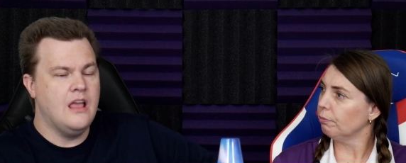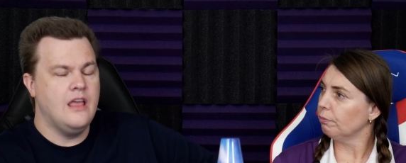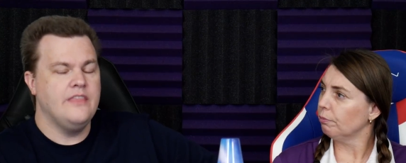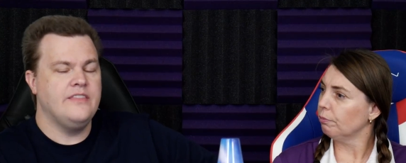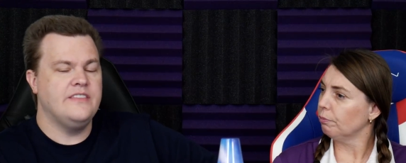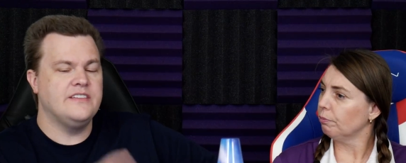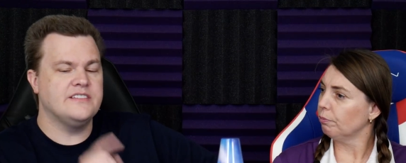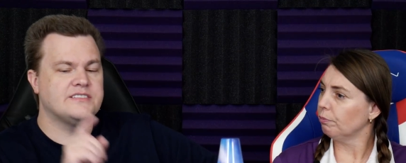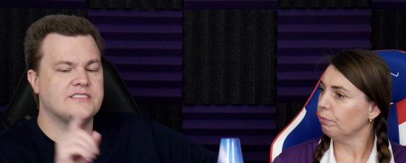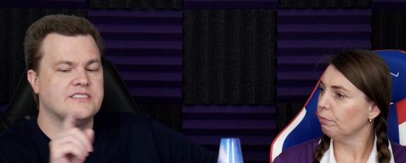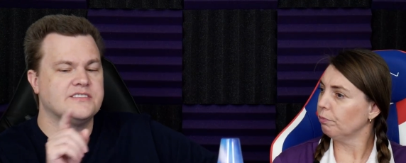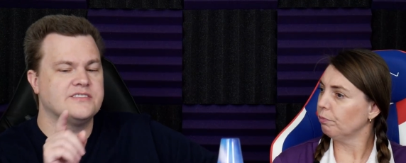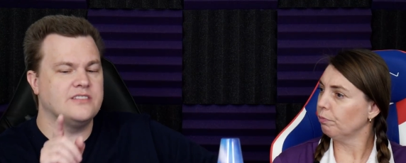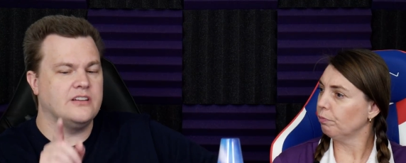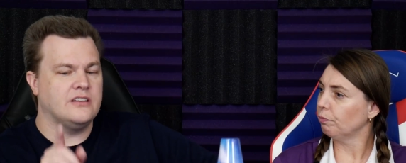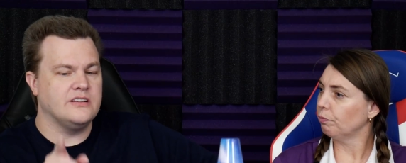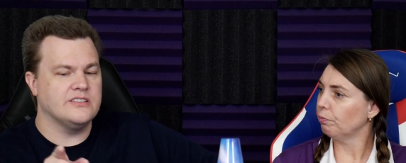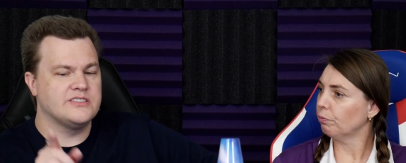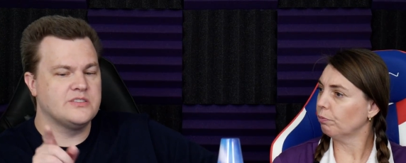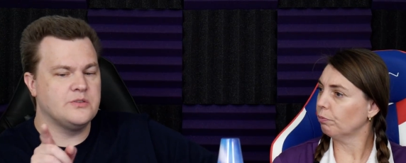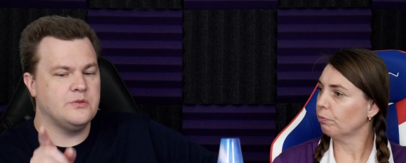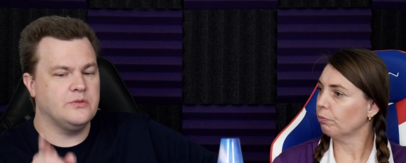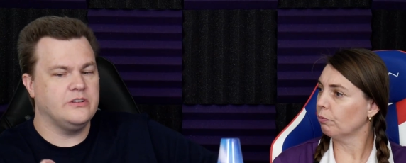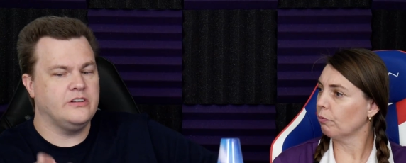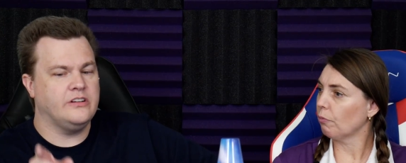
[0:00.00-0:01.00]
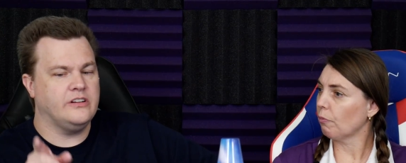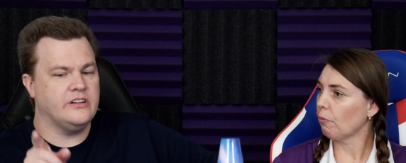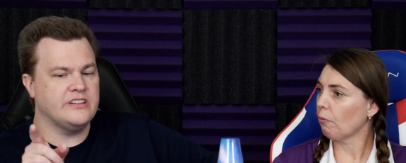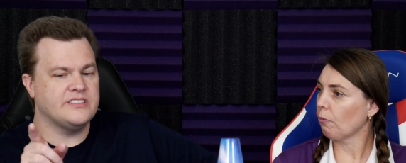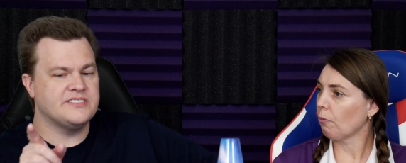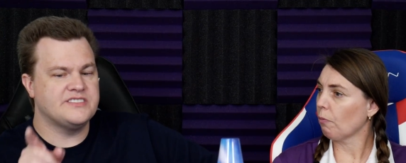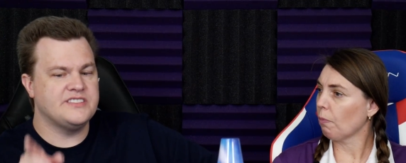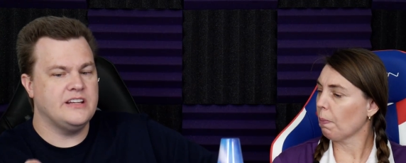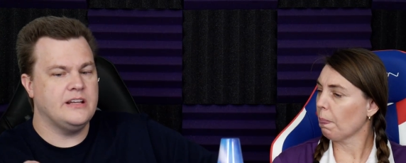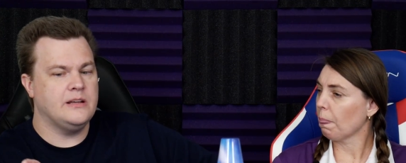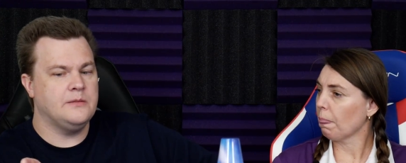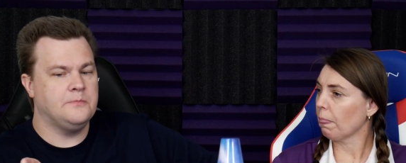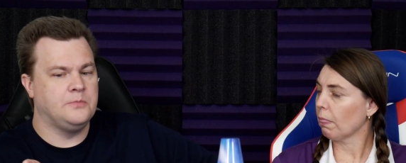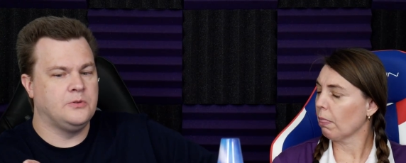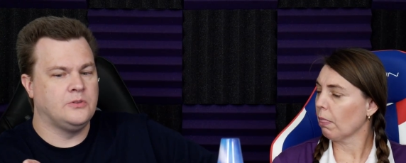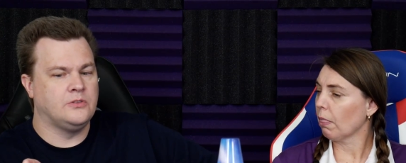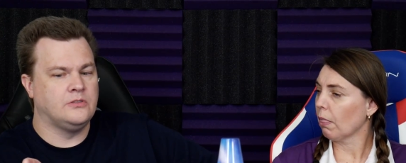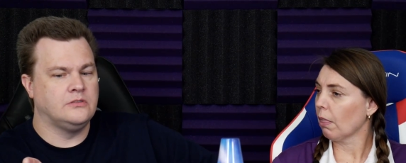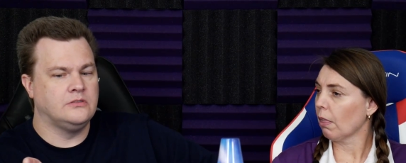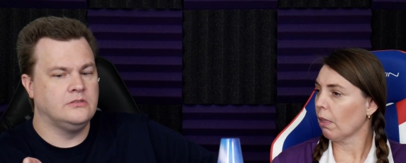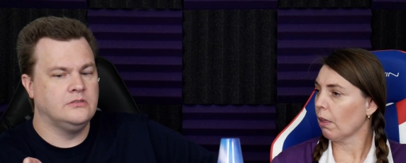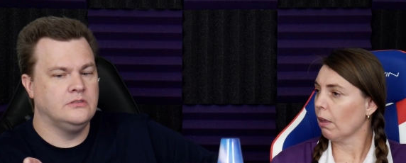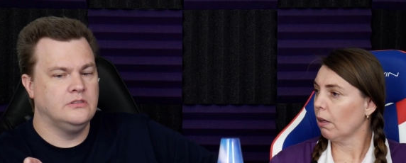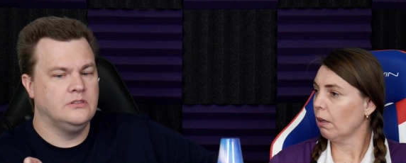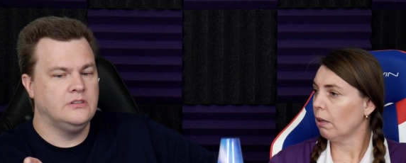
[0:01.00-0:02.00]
Speaker 1: This is also a good example